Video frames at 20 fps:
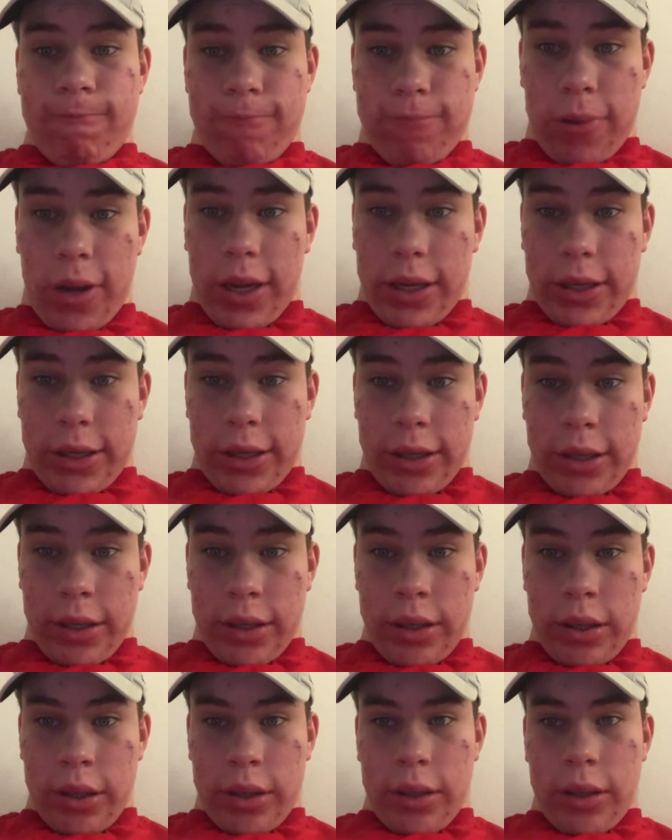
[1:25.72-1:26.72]
But
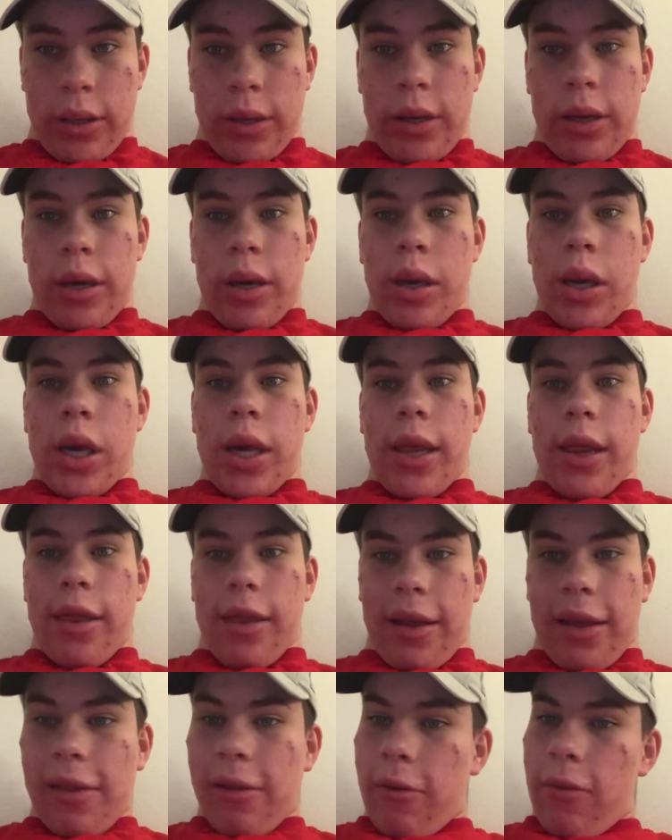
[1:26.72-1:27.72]
St.